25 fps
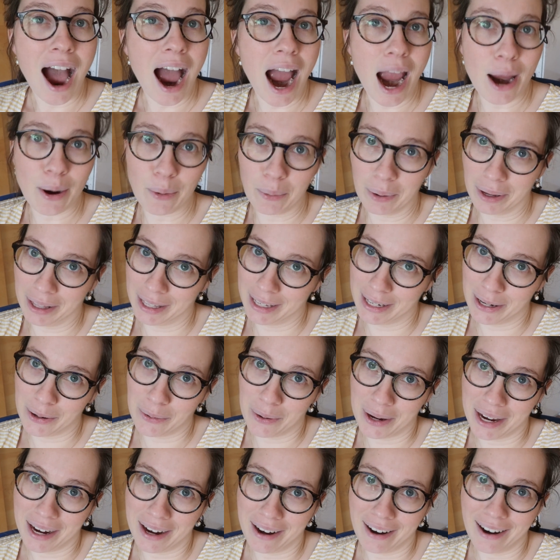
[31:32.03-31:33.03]
I really
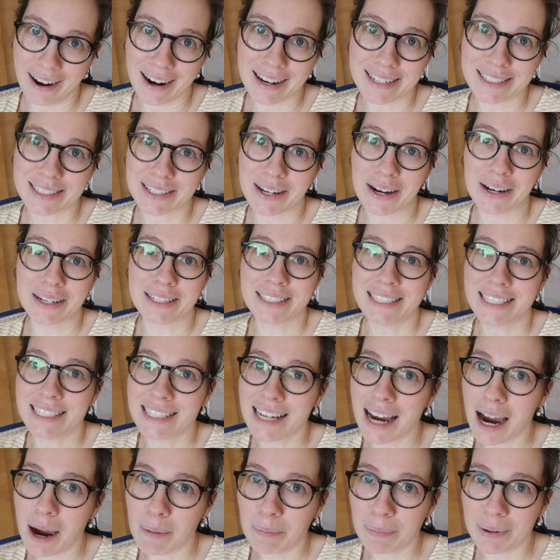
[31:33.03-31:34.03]
don't care as long as he's
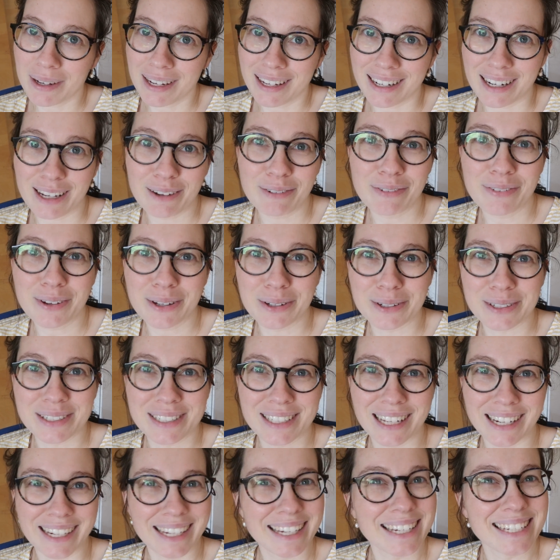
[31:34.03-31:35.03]
happy and he
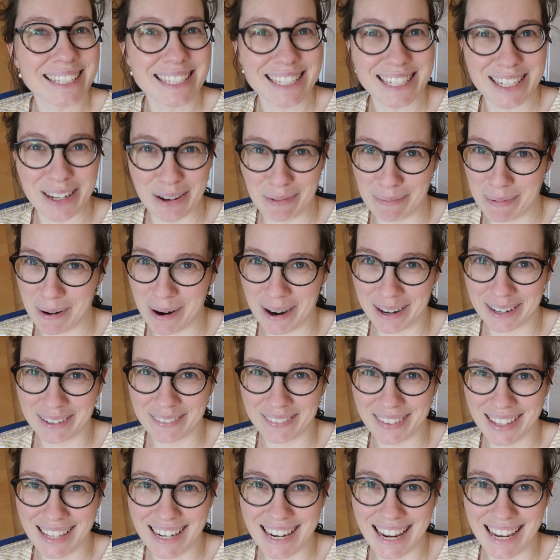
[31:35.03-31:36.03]
feels like he's still part of the